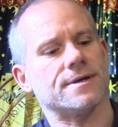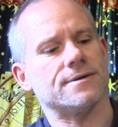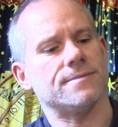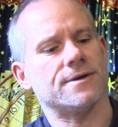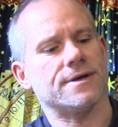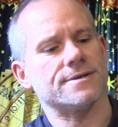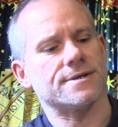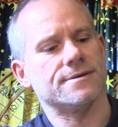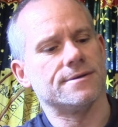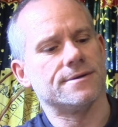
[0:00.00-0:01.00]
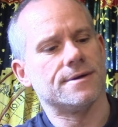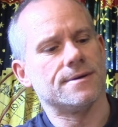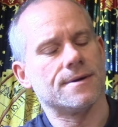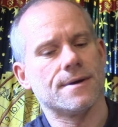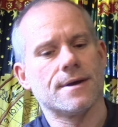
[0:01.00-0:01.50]
I could be crazy.
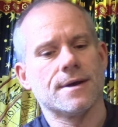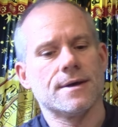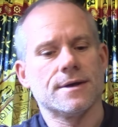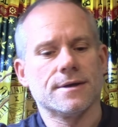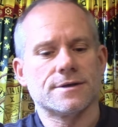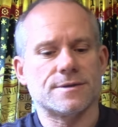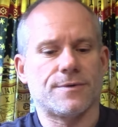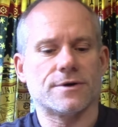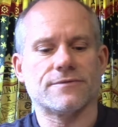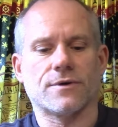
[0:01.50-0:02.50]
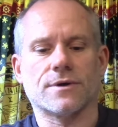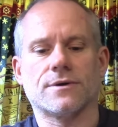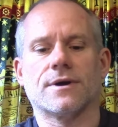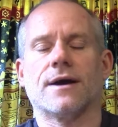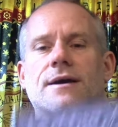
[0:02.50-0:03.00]
Supportive
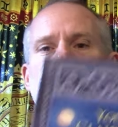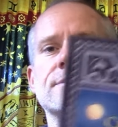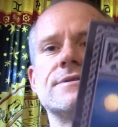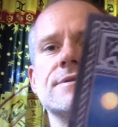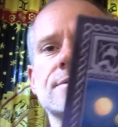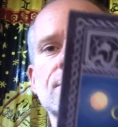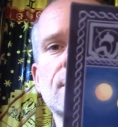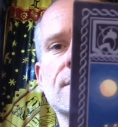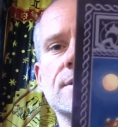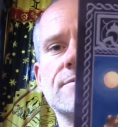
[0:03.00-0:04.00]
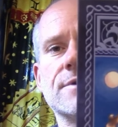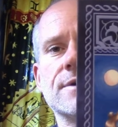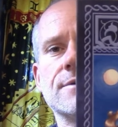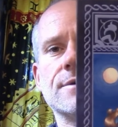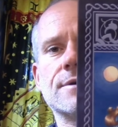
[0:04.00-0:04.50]
Oracle Cards, Your
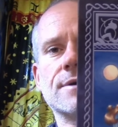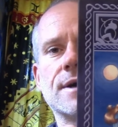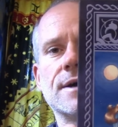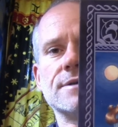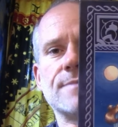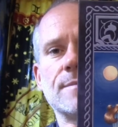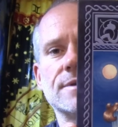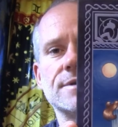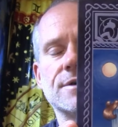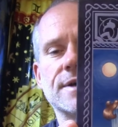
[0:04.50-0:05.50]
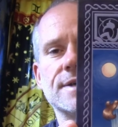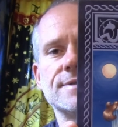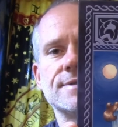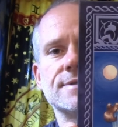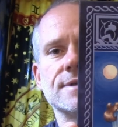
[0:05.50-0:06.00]
Clairvoyant Oracle Cards by Belinda
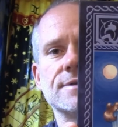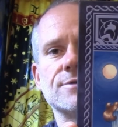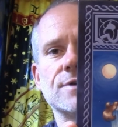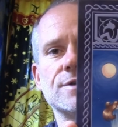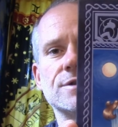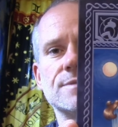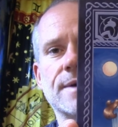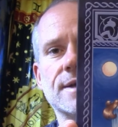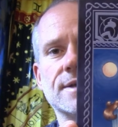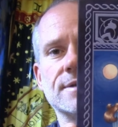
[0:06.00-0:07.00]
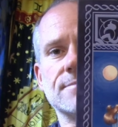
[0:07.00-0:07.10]
Grace, illustrations by Elaine